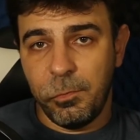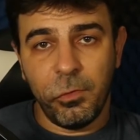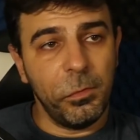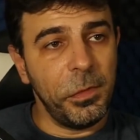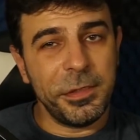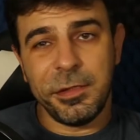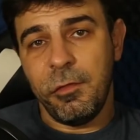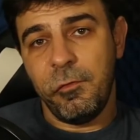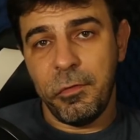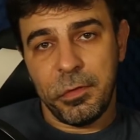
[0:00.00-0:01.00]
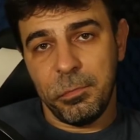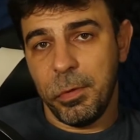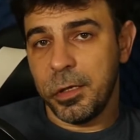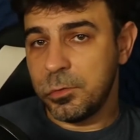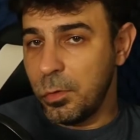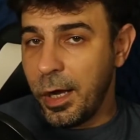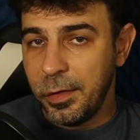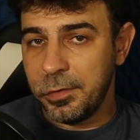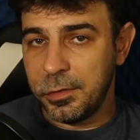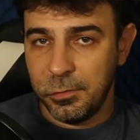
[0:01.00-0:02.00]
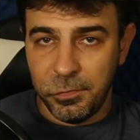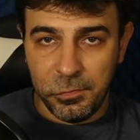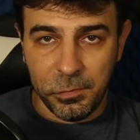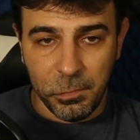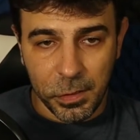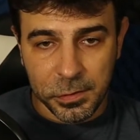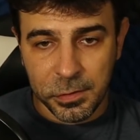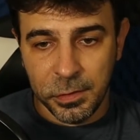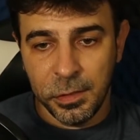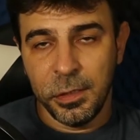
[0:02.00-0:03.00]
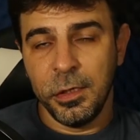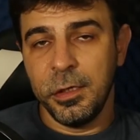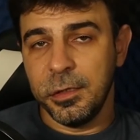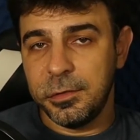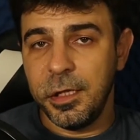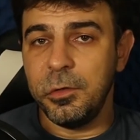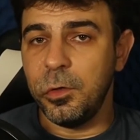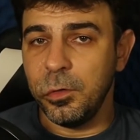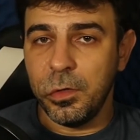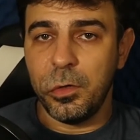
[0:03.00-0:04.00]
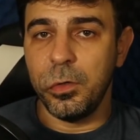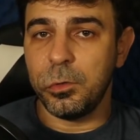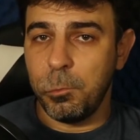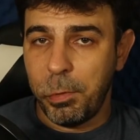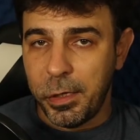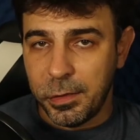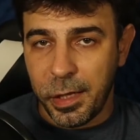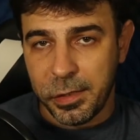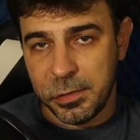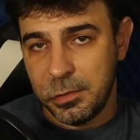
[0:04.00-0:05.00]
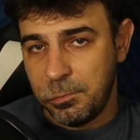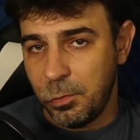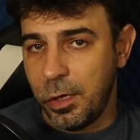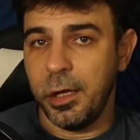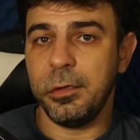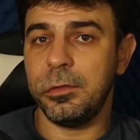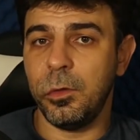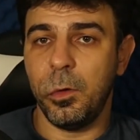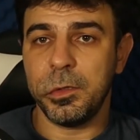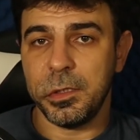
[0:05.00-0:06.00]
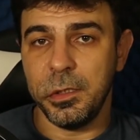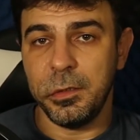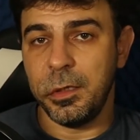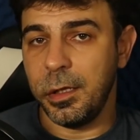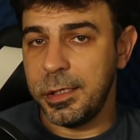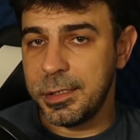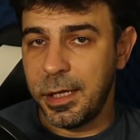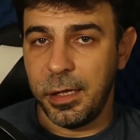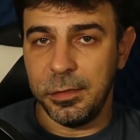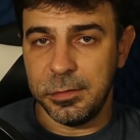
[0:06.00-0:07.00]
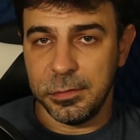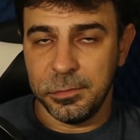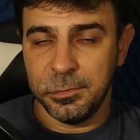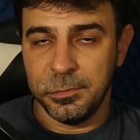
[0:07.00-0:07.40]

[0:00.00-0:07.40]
up from, let's say, $50 to $150, then you're on the hook to pay taxes for $100 unrealized gains